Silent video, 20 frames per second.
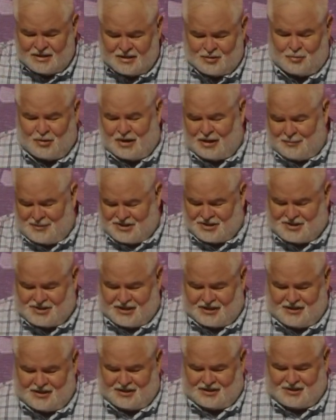well, let me just
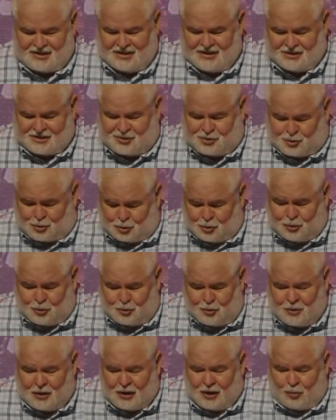say this. It's
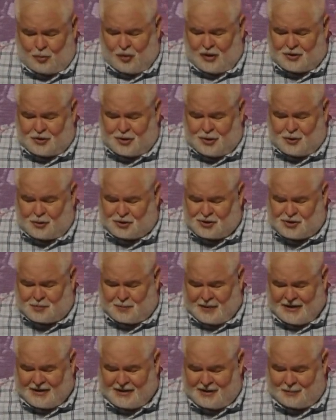true whether you are
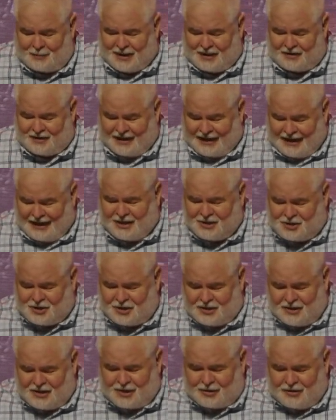speaking about an
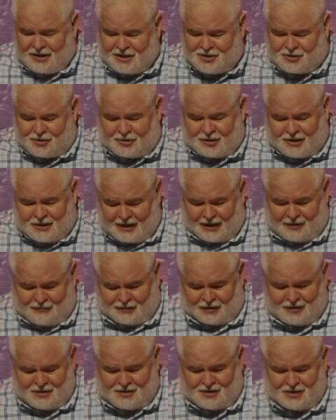ancient Near Eastern
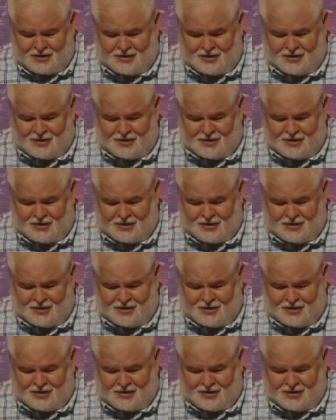covenant